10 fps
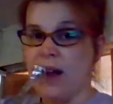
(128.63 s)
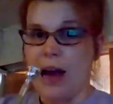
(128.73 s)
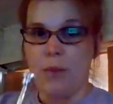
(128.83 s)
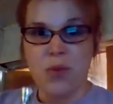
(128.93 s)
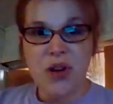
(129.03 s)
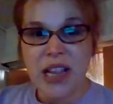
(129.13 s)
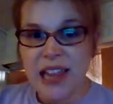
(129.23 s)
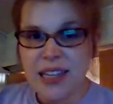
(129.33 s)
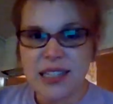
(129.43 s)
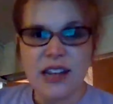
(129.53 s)
I'm really
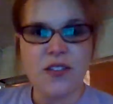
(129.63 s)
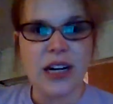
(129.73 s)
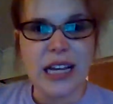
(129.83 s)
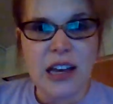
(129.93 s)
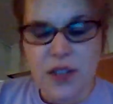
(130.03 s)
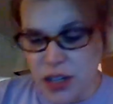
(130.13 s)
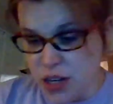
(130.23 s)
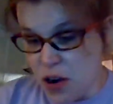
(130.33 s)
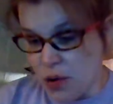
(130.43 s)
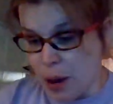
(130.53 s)
listening for an even
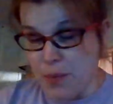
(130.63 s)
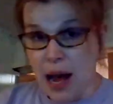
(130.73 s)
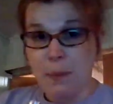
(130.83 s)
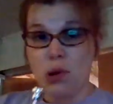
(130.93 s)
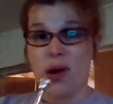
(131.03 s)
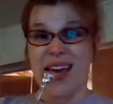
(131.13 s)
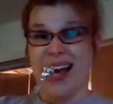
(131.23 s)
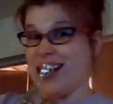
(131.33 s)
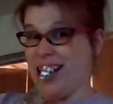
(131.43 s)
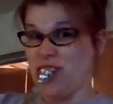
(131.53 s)
tone. I'm not blowing at
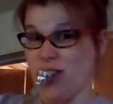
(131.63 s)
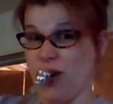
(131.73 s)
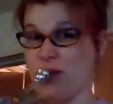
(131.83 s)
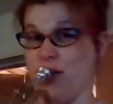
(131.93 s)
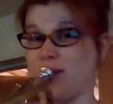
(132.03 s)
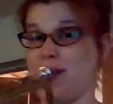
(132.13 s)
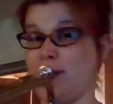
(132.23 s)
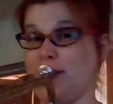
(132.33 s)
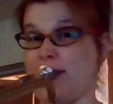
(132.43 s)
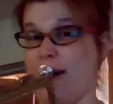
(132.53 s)
each note or else
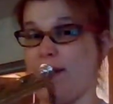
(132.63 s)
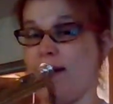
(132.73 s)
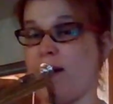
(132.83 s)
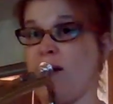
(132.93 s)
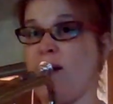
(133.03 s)
it'll sound like